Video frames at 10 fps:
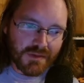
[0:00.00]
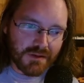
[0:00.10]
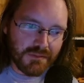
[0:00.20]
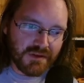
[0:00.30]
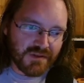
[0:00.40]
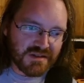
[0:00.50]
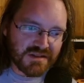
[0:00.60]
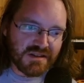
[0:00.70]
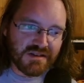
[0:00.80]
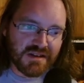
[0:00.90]
But if I
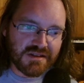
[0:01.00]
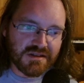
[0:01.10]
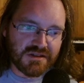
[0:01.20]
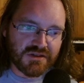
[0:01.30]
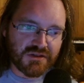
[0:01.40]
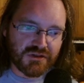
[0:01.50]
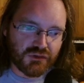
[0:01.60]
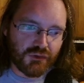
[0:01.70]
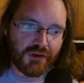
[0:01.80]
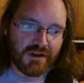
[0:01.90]
see that this starts
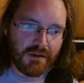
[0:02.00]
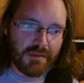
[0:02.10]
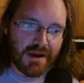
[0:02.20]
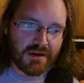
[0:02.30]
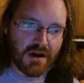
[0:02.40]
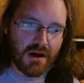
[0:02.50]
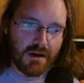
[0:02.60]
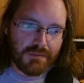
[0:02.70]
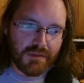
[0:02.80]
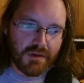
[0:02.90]
trending back
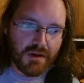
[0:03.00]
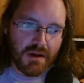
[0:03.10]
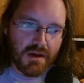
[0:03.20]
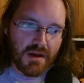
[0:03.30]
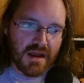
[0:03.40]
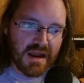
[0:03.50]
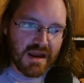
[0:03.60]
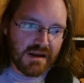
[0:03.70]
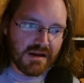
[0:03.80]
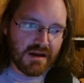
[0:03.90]
up
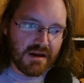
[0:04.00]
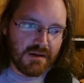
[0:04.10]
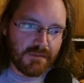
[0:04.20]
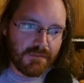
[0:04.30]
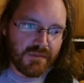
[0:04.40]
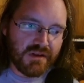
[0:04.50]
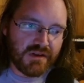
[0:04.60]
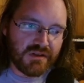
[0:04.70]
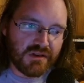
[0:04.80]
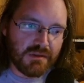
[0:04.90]
and it
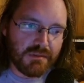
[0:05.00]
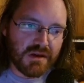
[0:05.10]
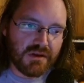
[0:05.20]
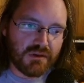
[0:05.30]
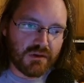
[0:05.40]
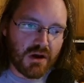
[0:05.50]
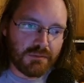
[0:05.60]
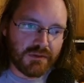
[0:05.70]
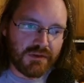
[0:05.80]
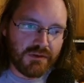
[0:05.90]
doesn't give me another
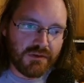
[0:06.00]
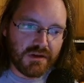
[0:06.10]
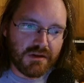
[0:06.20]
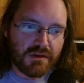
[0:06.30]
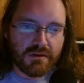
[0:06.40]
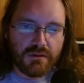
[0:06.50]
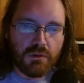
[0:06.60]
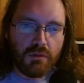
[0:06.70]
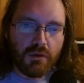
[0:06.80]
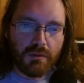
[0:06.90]
opportunity, another
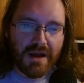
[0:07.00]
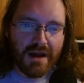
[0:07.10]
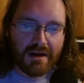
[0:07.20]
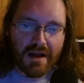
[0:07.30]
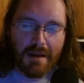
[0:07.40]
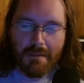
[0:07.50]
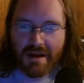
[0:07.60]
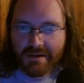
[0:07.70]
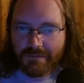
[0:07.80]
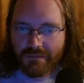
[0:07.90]
little pullback, I
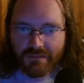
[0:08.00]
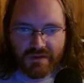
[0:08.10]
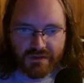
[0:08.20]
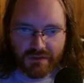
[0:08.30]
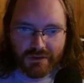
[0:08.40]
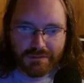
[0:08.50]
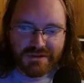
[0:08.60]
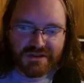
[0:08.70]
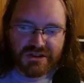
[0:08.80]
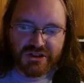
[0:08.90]
might just start a
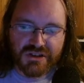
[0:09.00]
position in